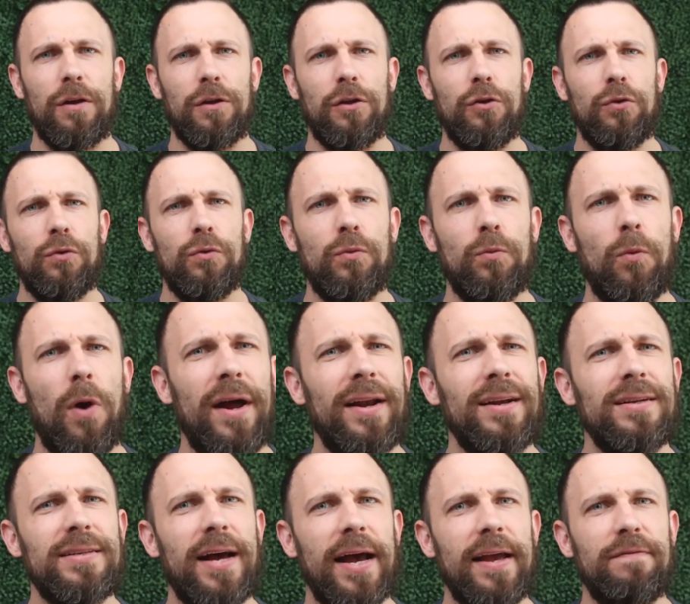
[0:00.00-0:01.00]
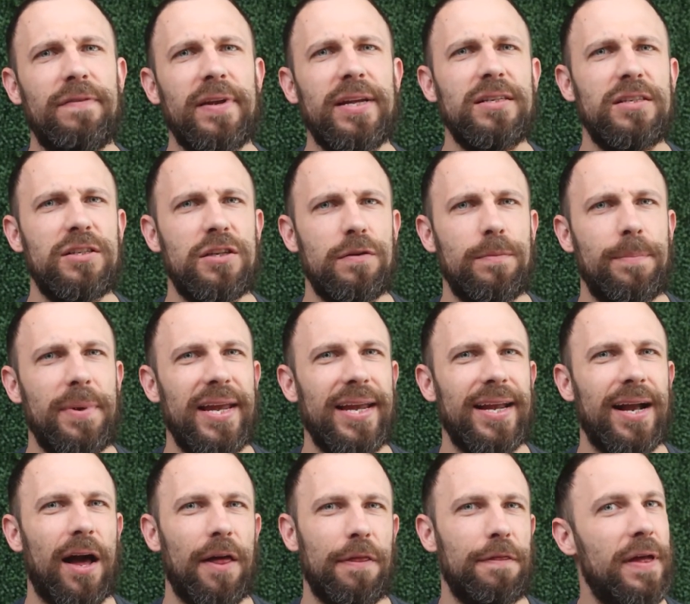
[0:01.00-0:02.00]
you want to dive into
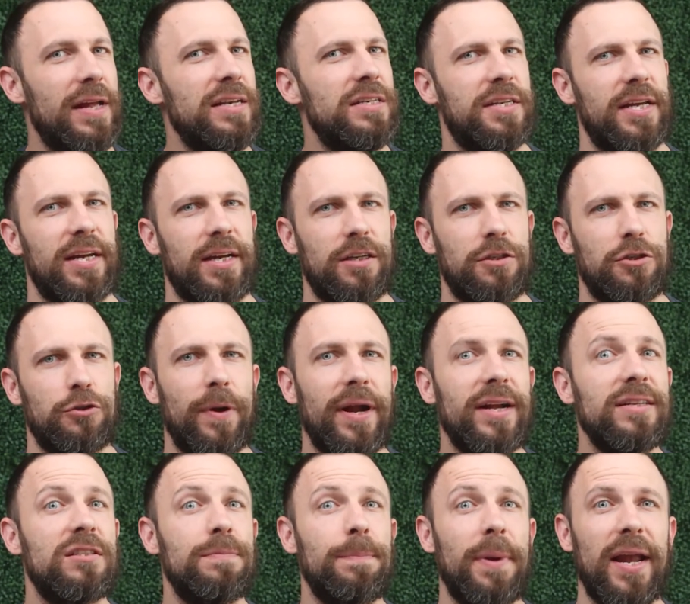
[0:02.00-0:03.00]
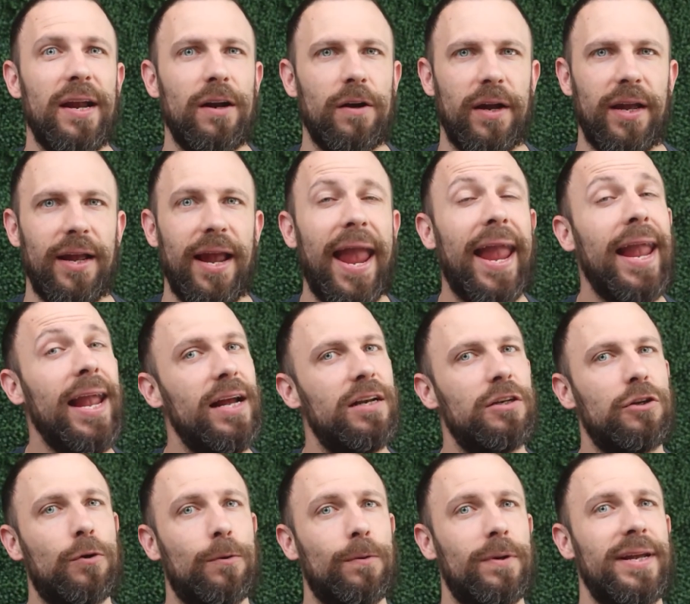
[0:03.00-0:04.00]
being authentic, transparent,
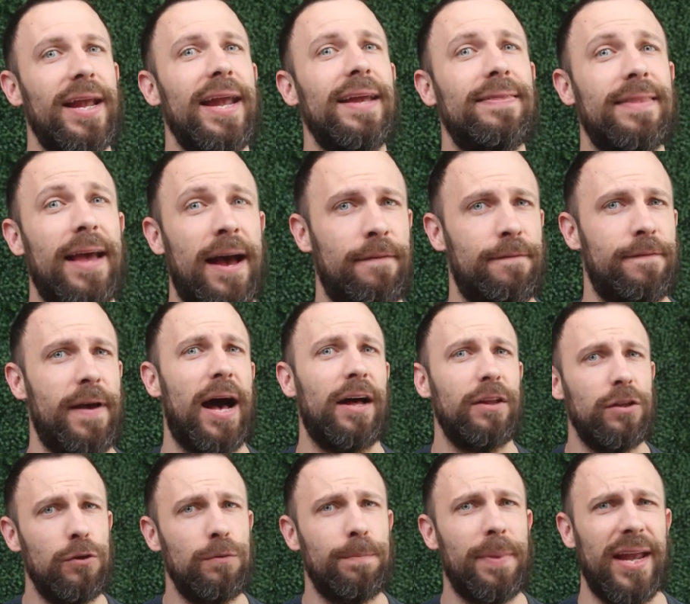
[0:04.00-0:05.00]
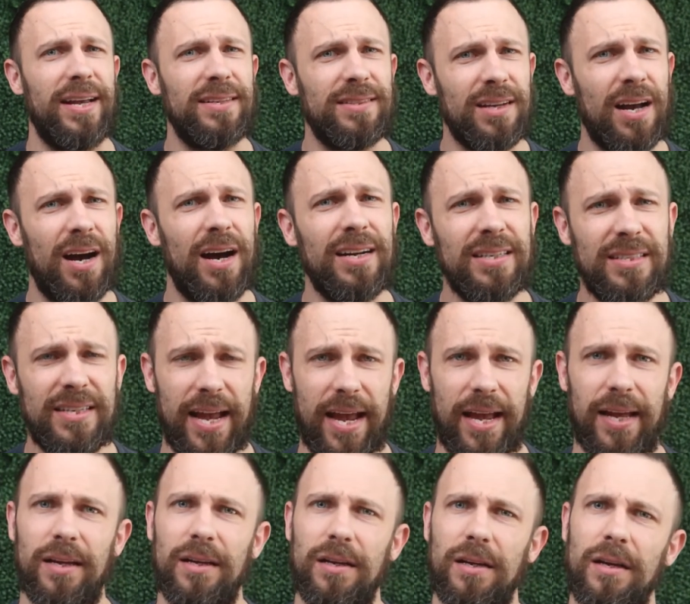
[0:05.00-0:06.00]
and create that value-based
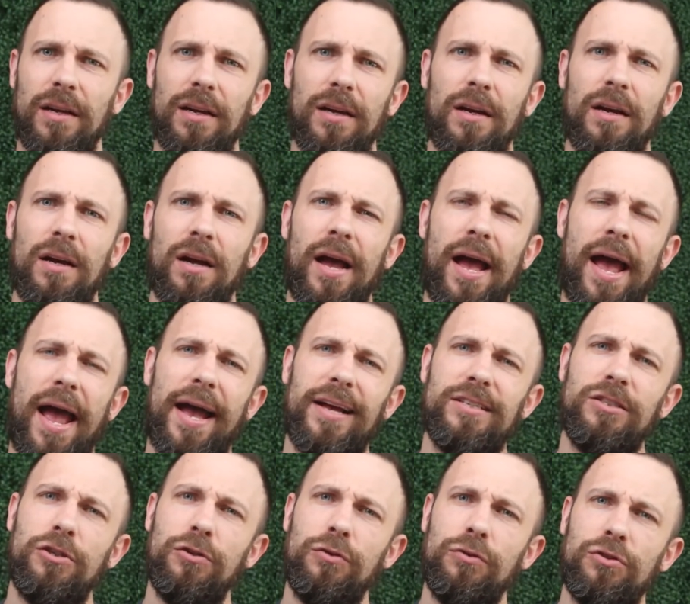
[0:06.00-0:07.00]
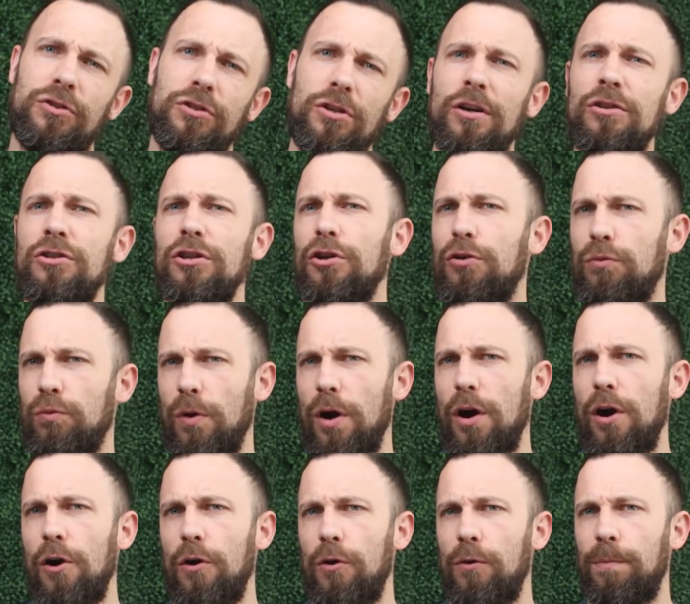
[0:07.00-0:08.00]
content. As you start to
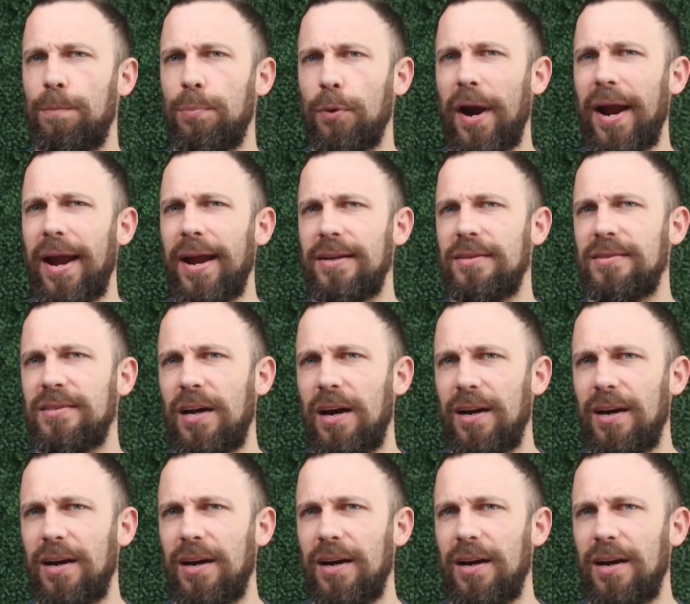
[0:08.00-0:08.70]
grow brands